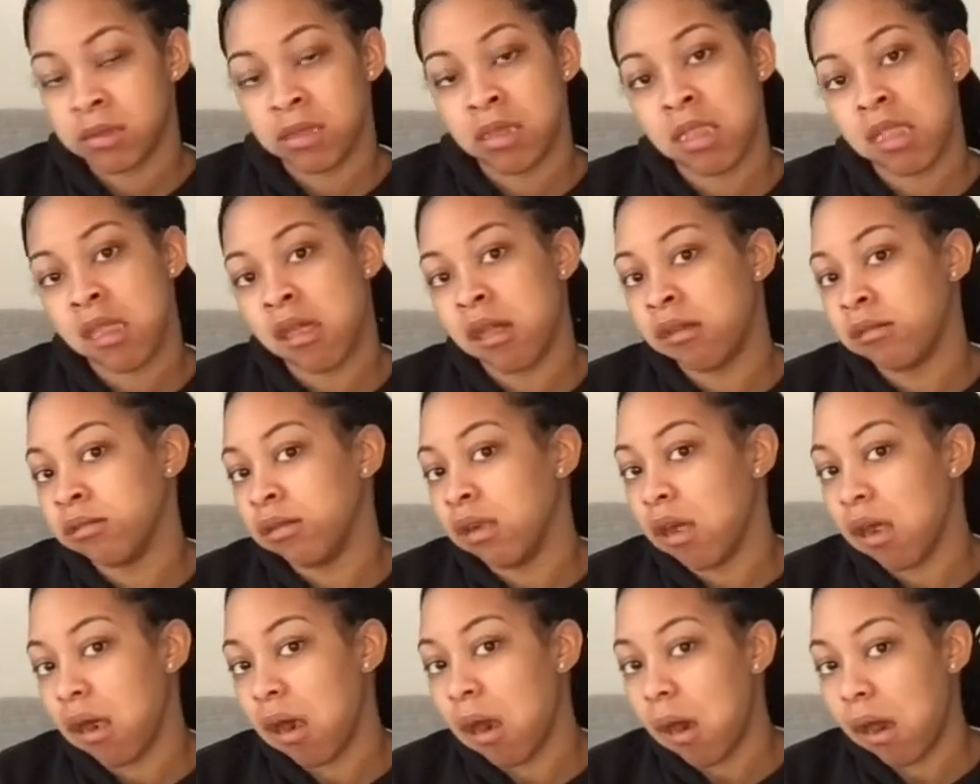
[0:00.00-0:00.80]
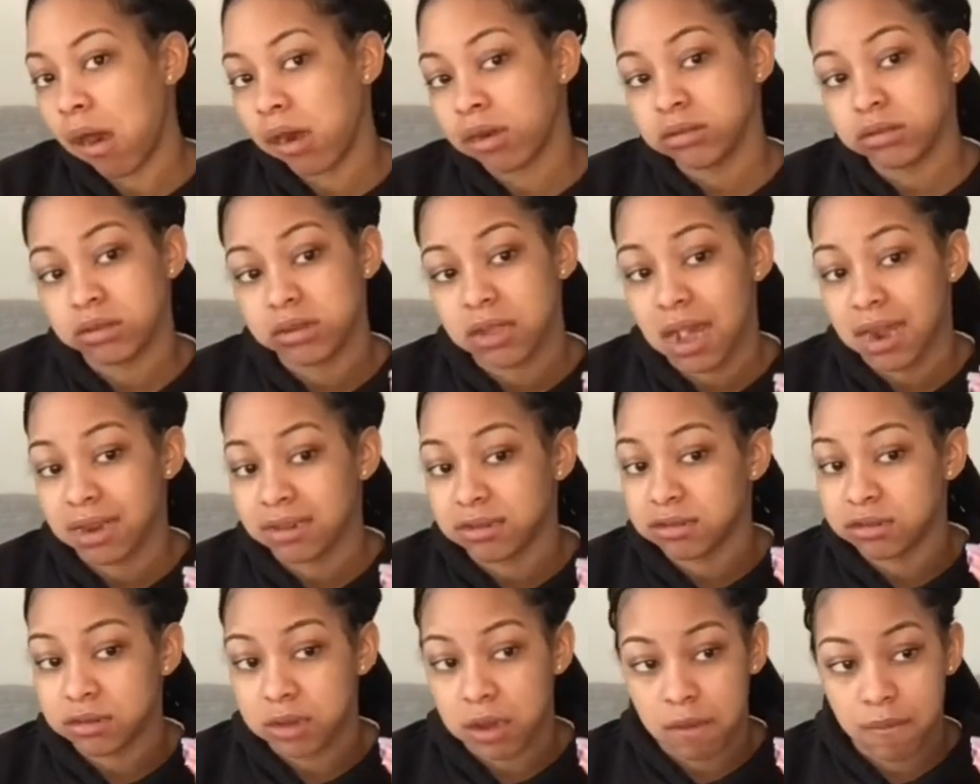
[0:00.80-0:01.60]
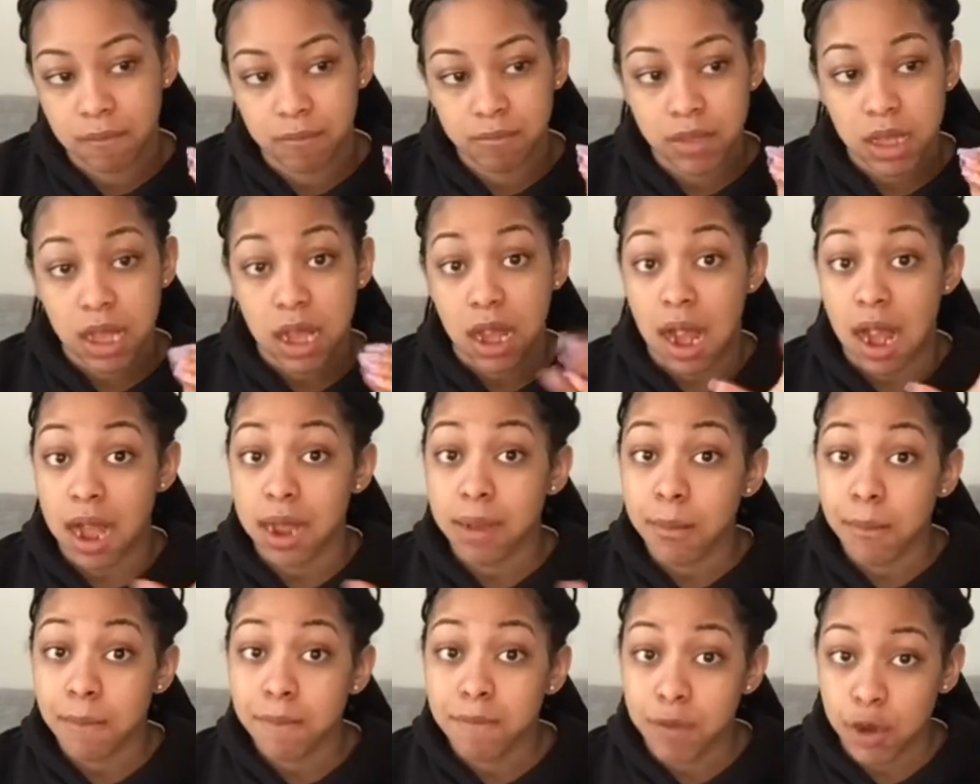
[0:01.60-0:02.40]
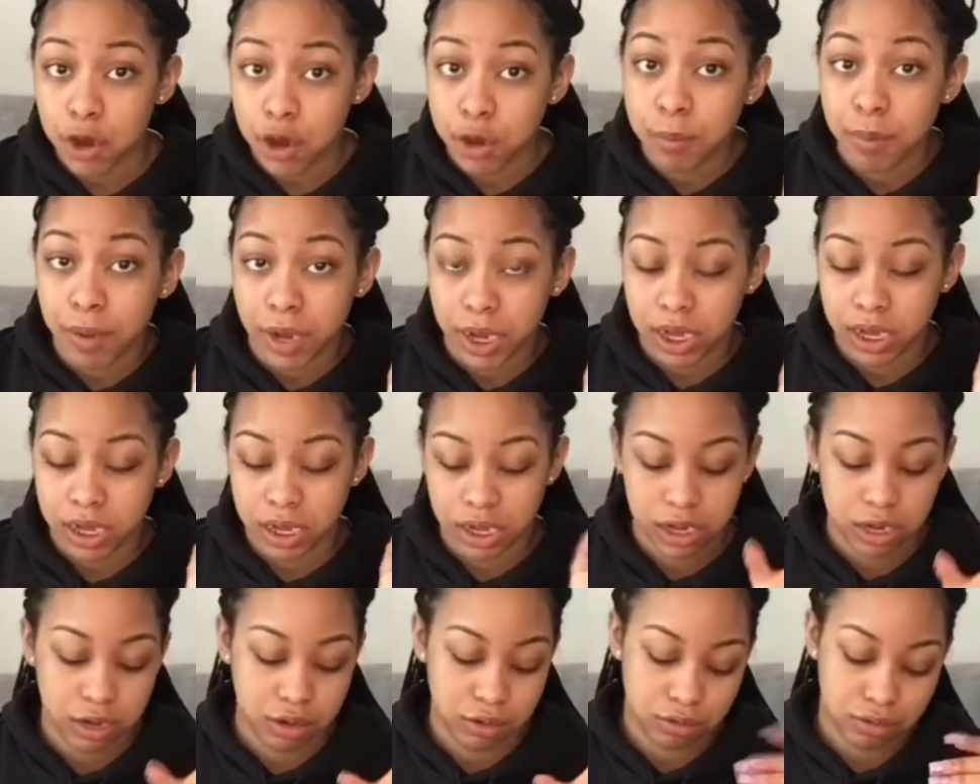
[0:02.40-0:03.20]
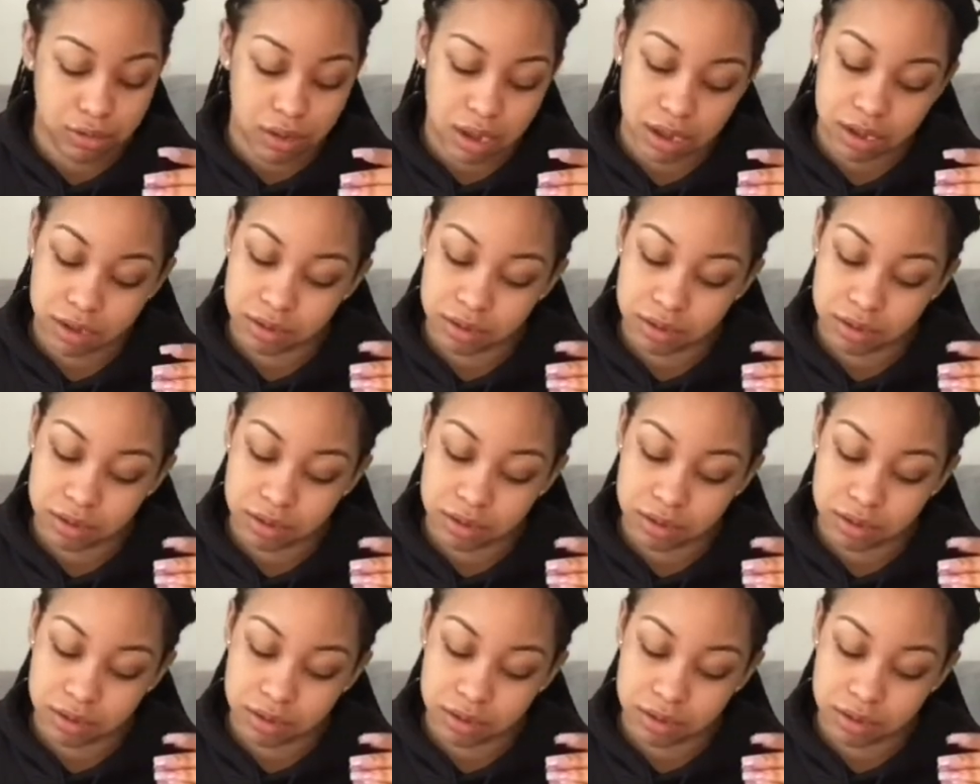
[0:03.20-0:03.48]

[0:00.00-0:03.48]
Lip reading: yeah, there's a lot of stuff I am a very picky eater. Like,